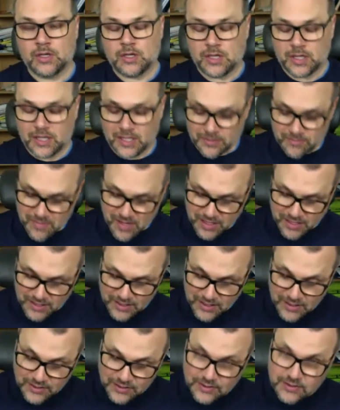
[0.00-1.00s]
In many
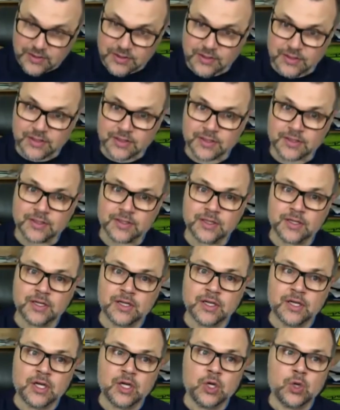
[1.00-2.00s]
instances,
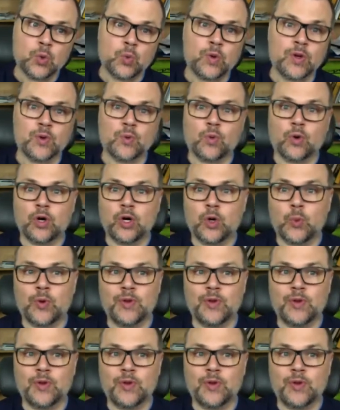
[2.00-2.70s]
we work